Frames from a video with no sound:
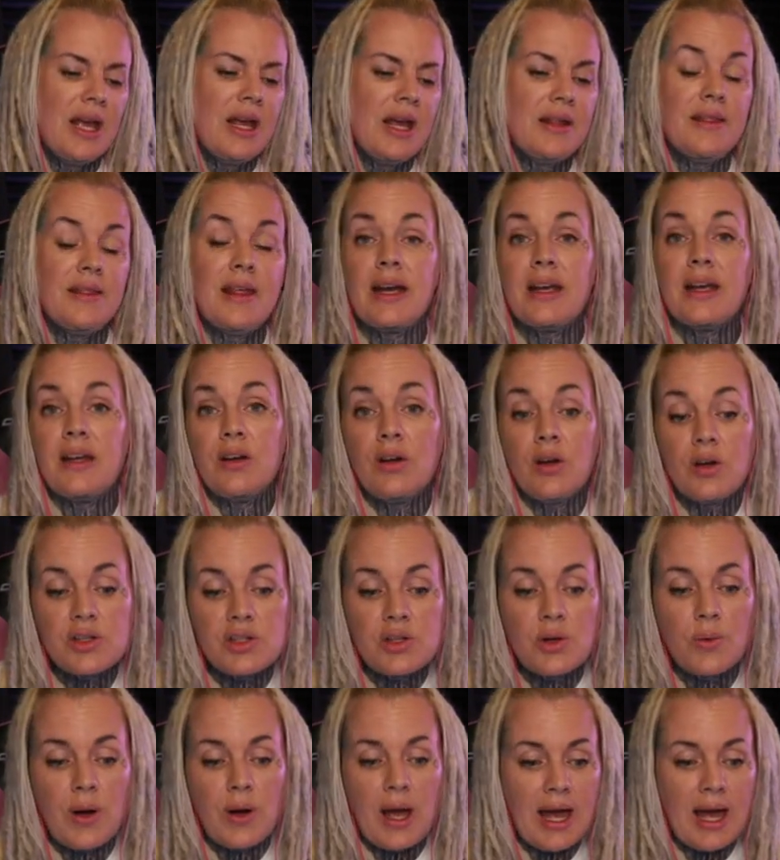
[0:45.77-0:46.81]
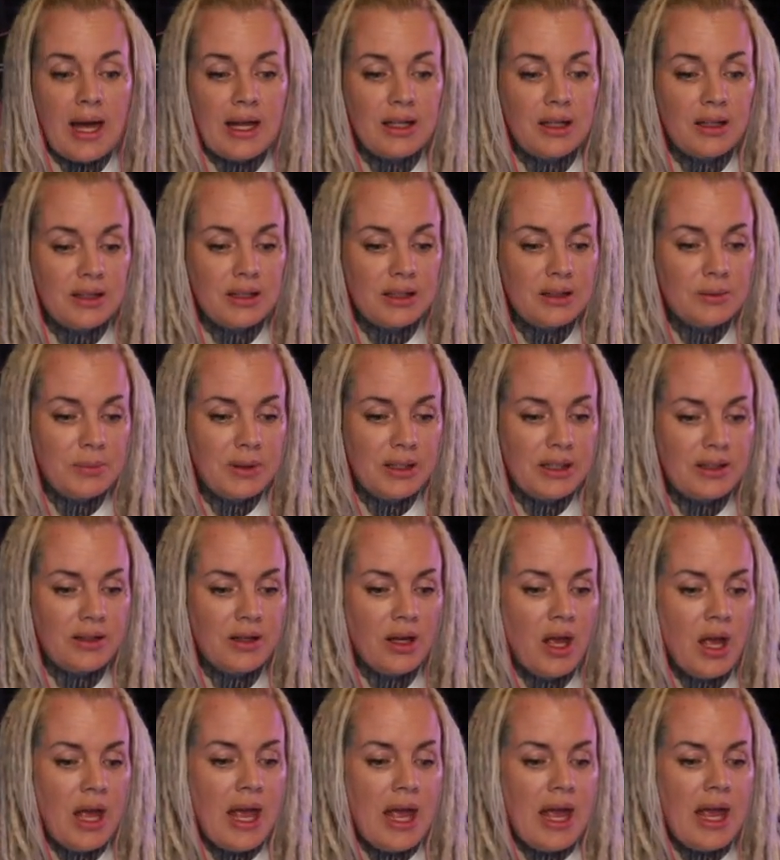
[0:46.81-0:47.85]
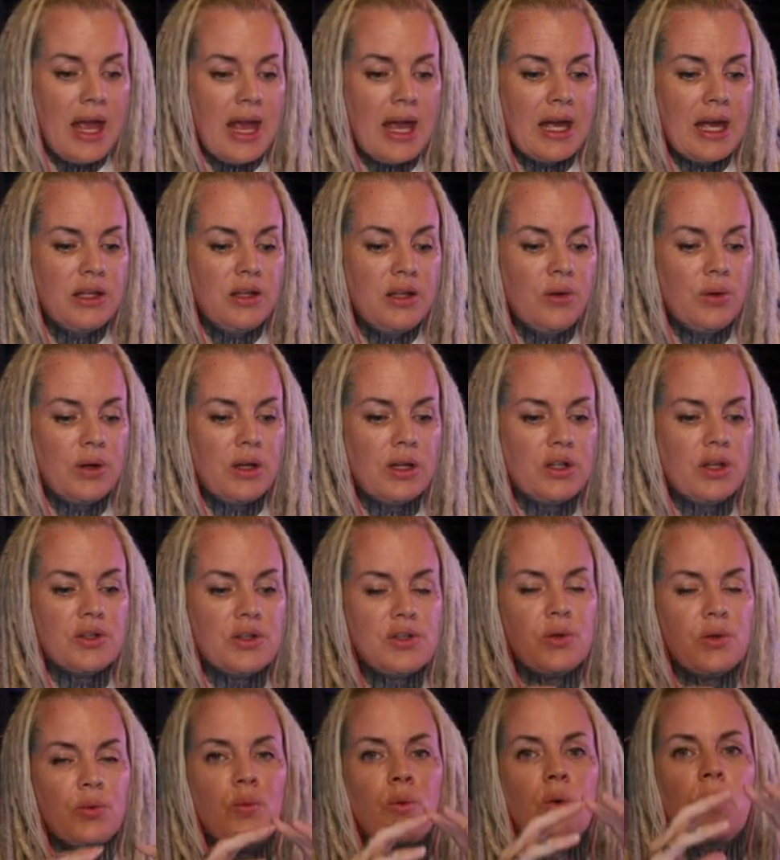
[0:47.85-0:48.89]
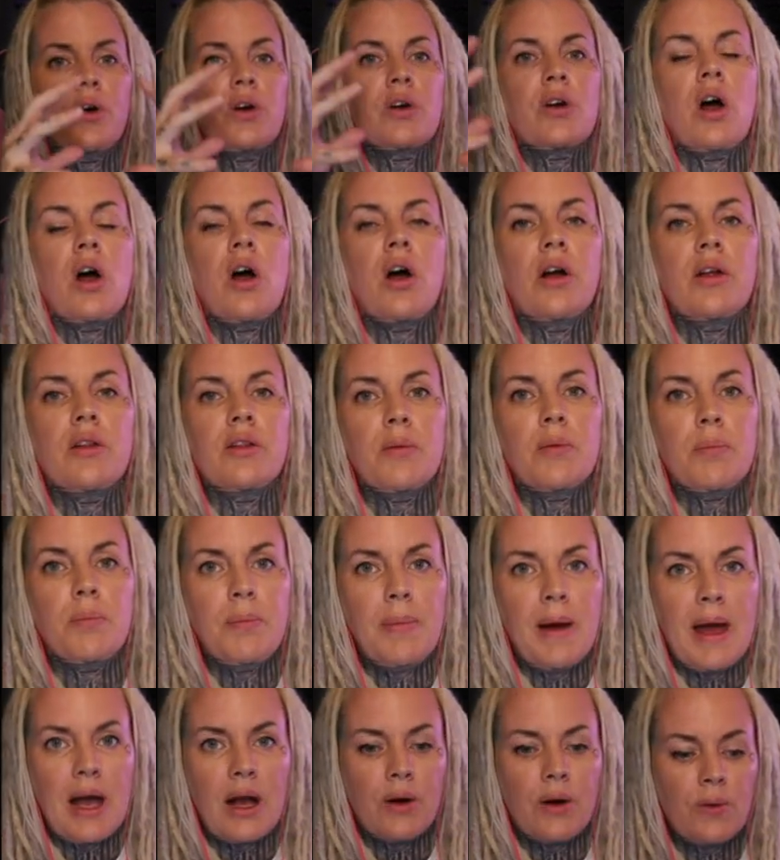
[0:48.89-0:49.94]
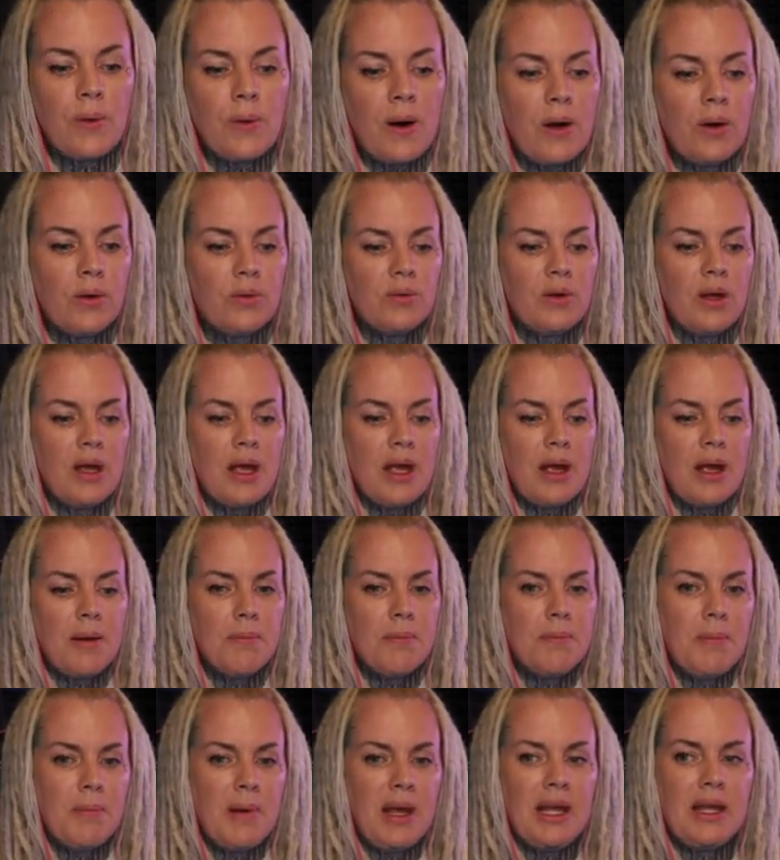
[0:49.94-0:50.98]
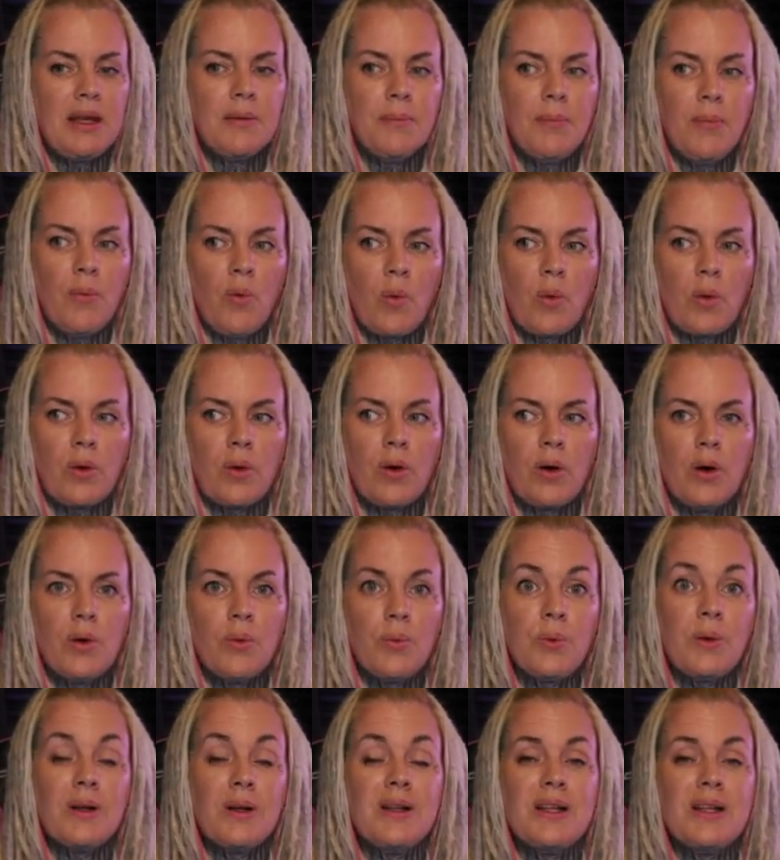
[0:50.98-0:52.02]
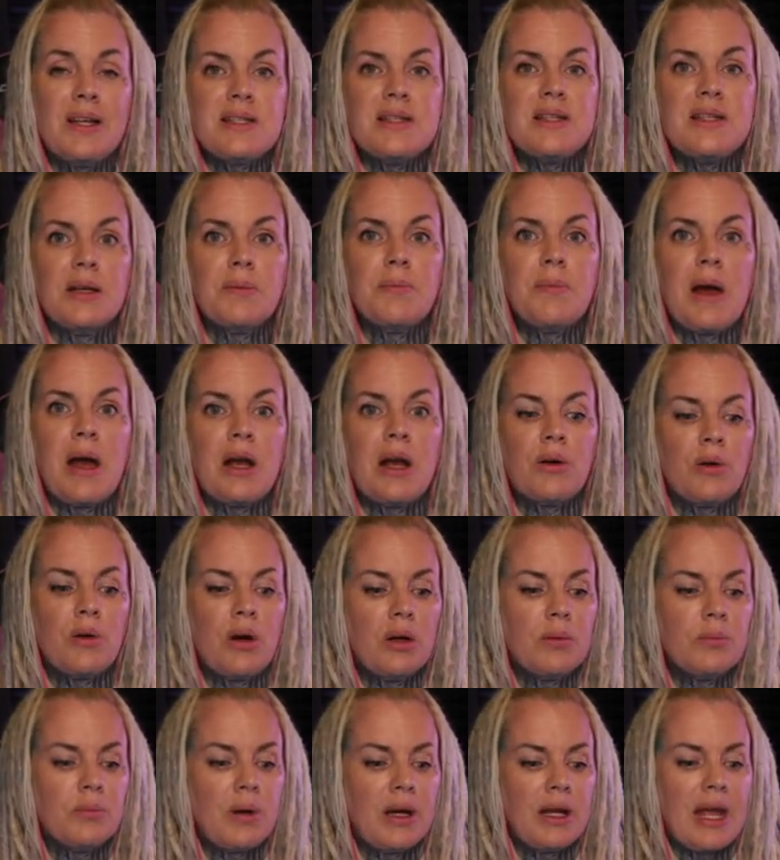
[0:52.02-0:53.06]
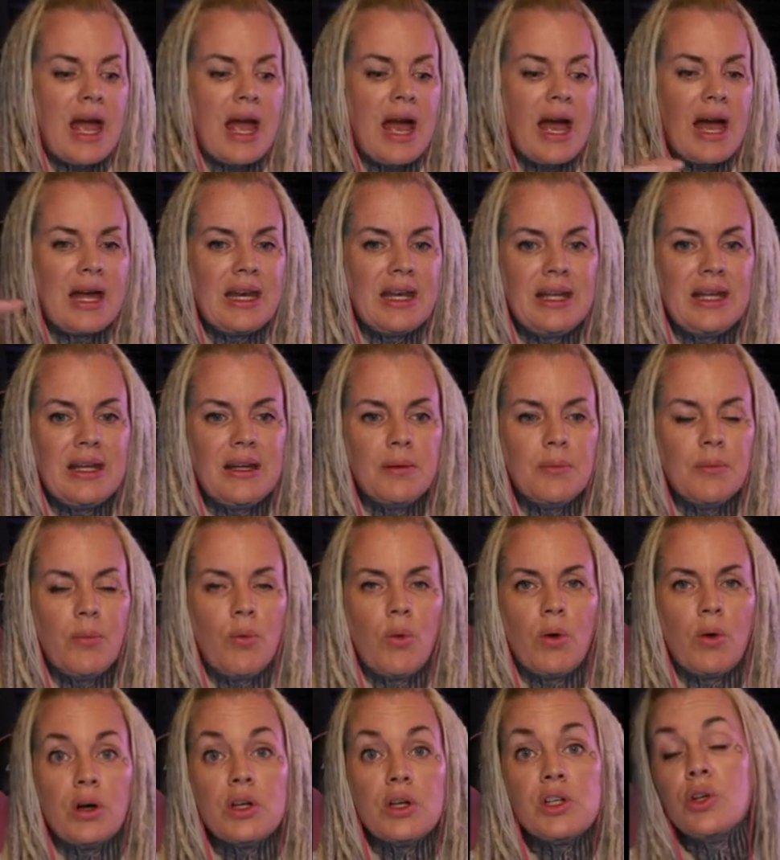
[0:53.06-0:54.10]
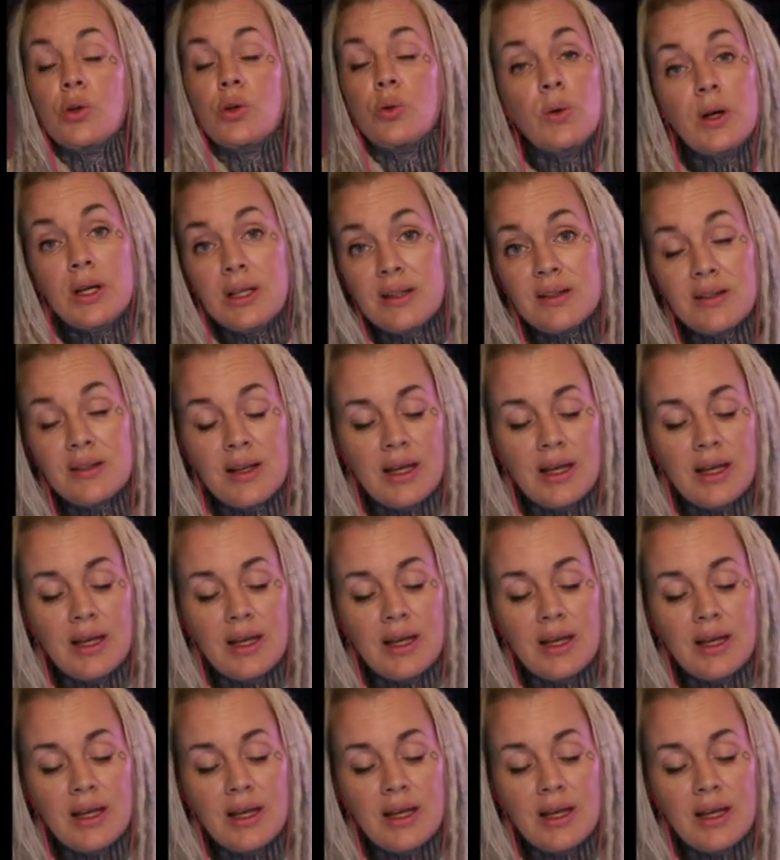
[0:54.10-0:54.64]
That can also add a little bit. And you can also work on the background, make more realistic background by adding more to it.